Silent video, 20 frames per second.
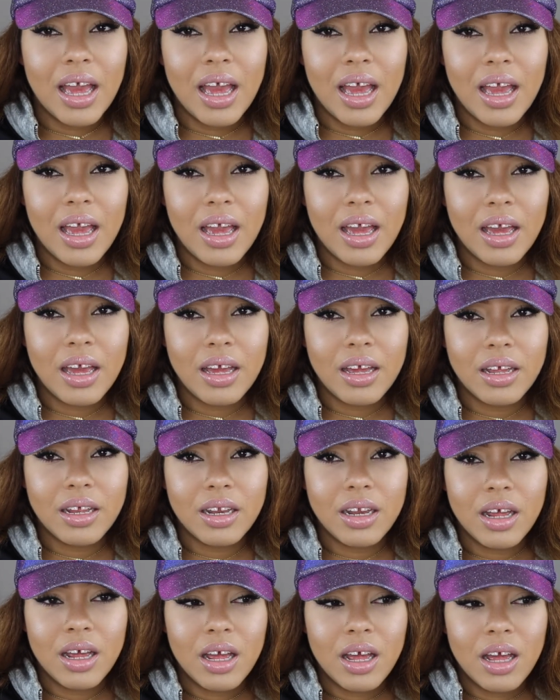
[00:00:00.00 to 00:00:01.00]

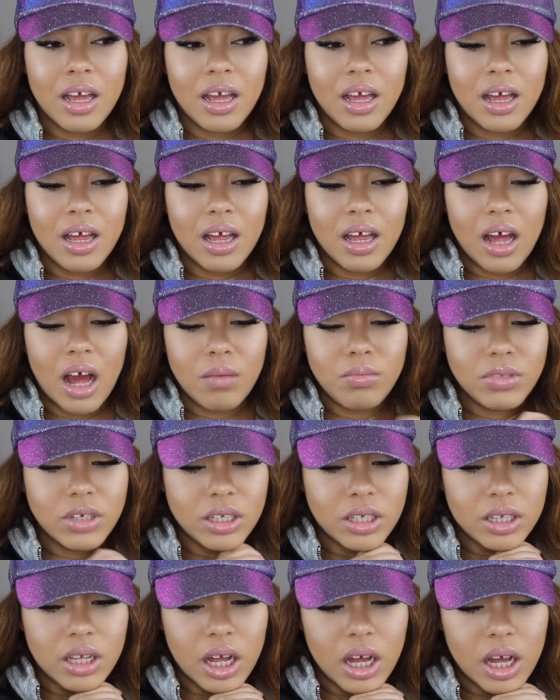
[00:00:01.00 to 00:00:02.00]
and I'm
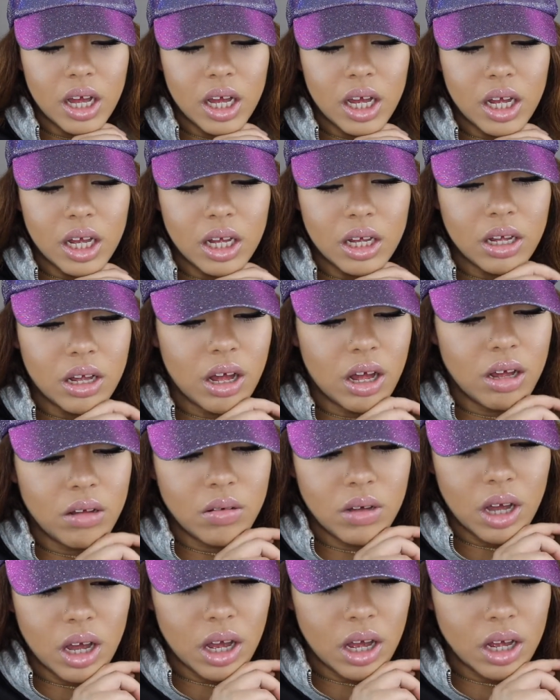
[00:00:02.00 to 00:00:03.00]
just like,
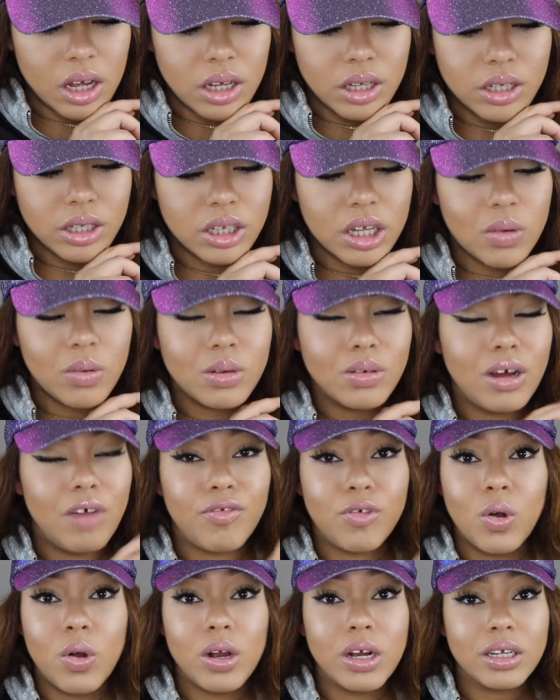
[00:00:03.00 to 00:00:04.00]
okay. So
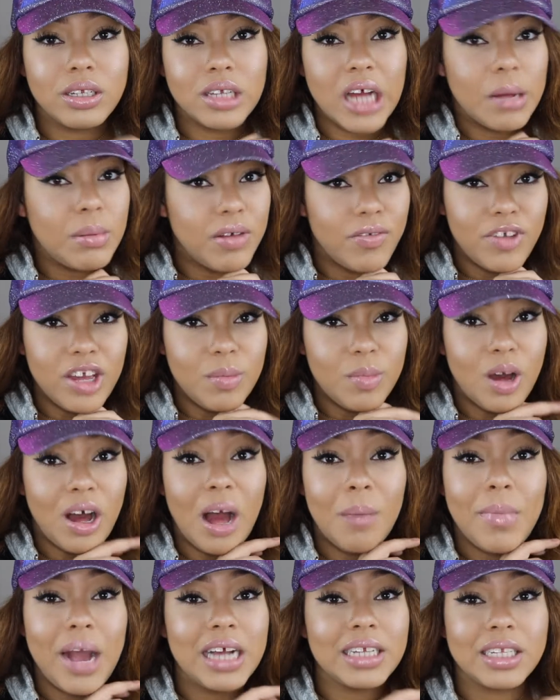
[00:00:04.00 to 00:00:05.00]
of course I'm a female.
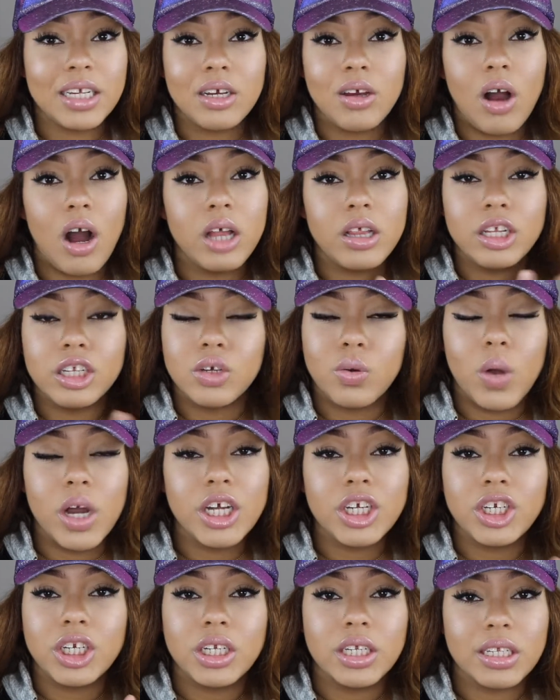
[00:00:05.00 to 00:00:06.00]
I'm asking all these
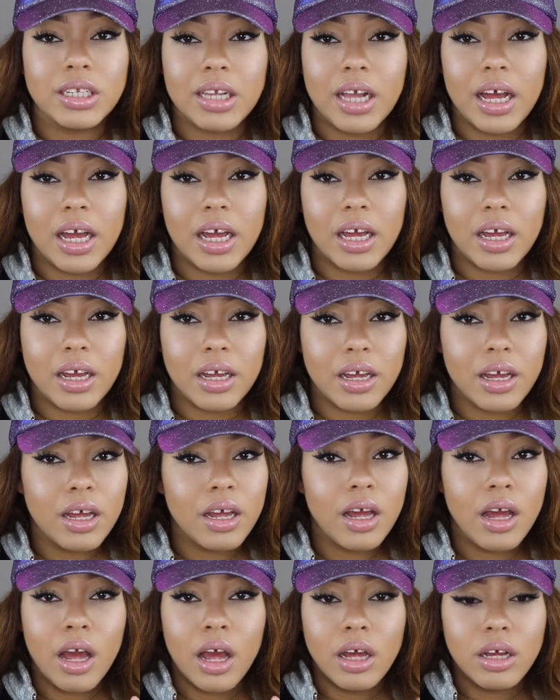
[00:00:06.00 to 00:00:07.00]
questions like,
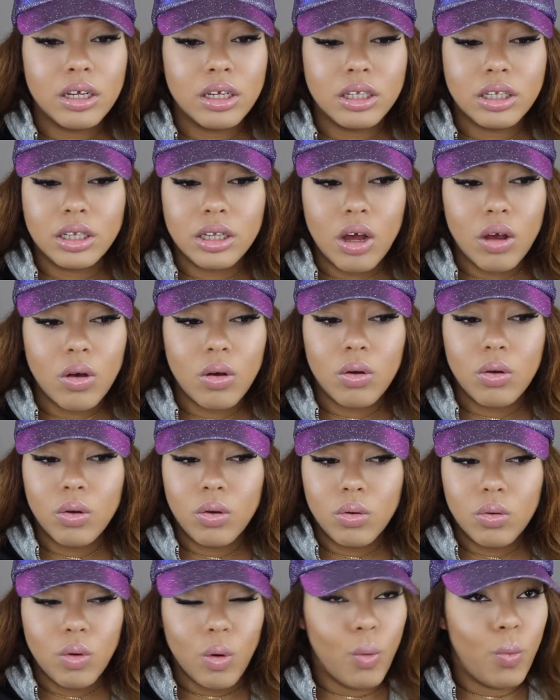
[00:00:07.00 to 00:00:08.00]

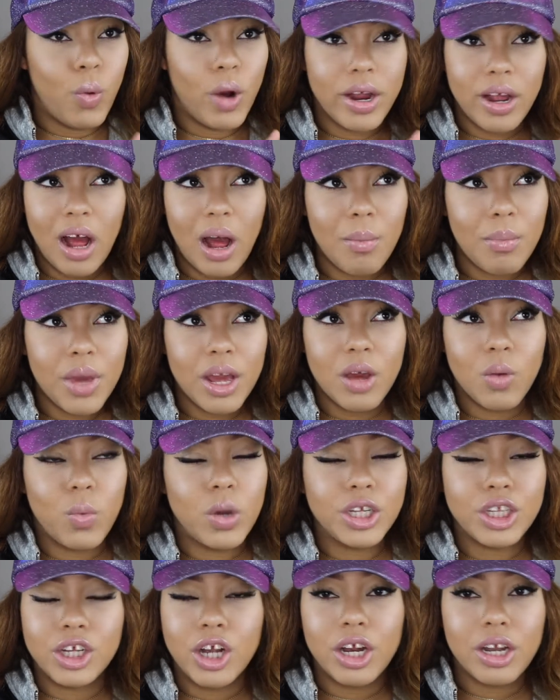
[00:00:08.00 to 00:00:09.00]
so where y'all met?
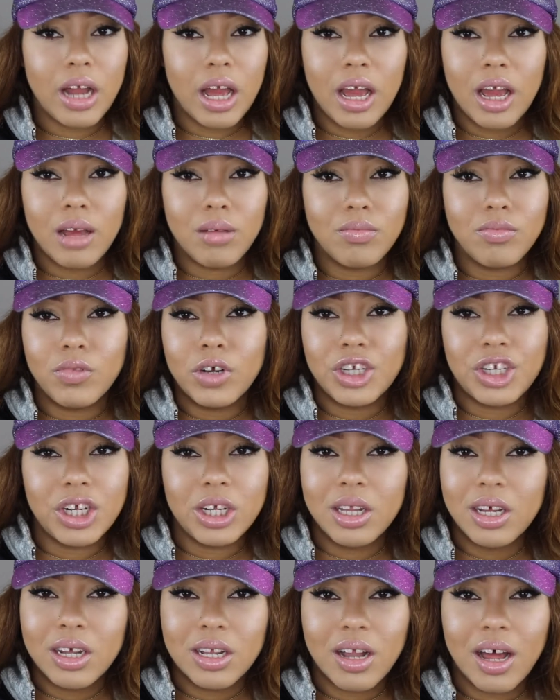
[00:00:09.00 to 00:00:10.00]
What's her name? What
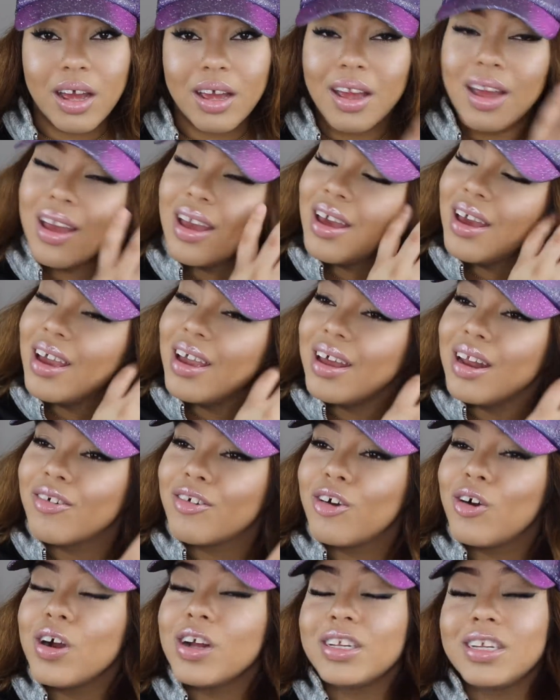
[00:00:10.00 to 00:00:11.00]
she look like? And
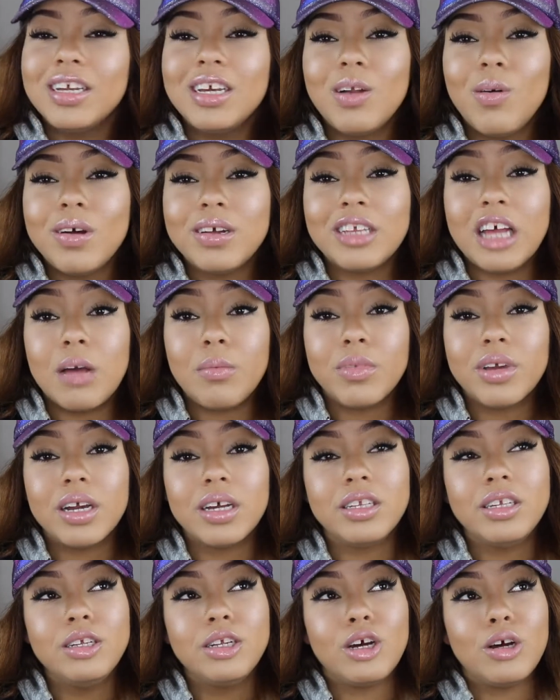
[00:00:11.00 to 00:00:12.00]
of course he don't want to tell me
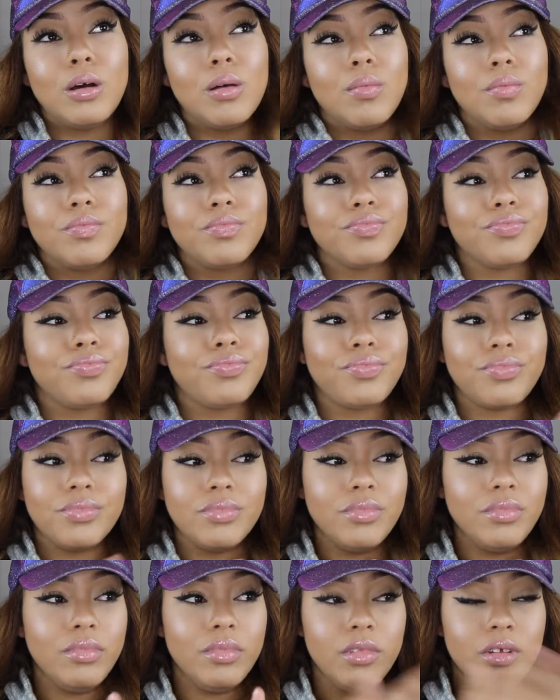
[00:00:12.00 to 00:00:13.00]
because, you know,
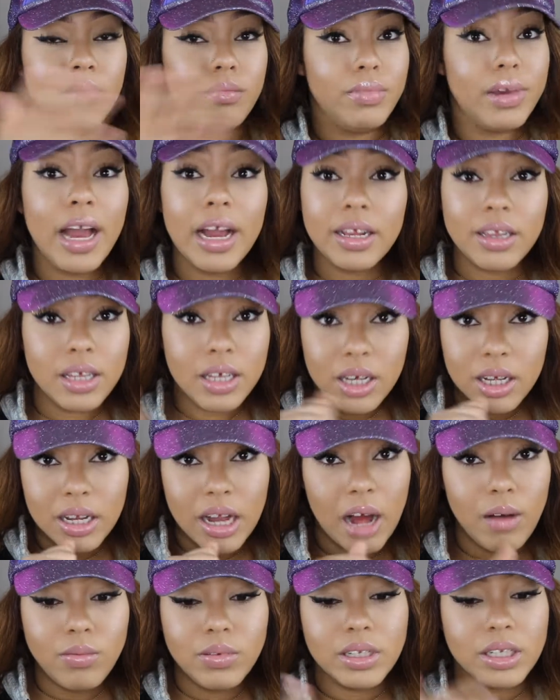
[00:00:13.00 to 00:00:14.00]
back then
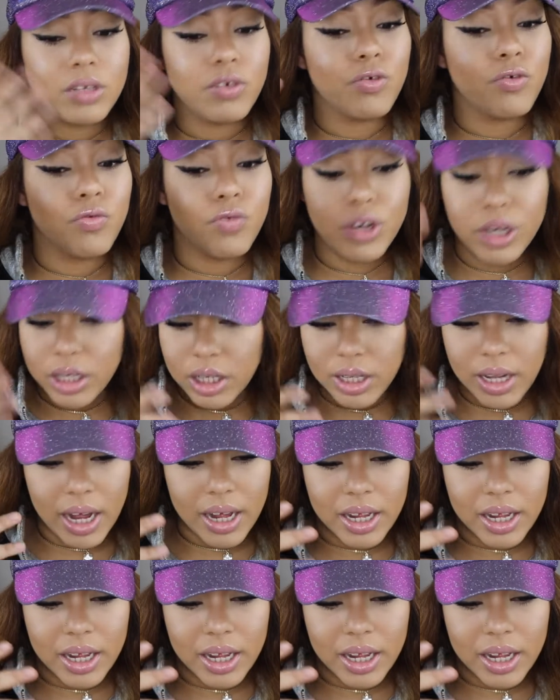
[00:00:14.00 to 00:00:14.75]
I was really